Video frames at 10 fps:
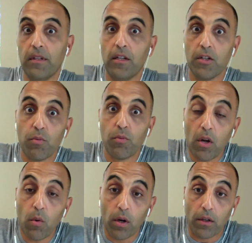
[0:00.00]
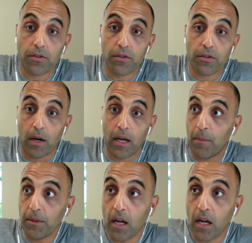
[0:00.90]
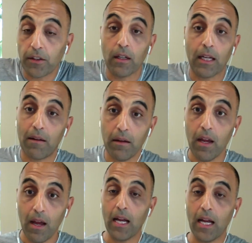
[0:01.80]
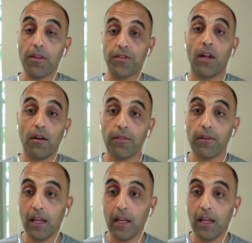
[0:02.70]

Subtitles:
Here's what we know works, right? I'm a doctor. Like I know this stuff.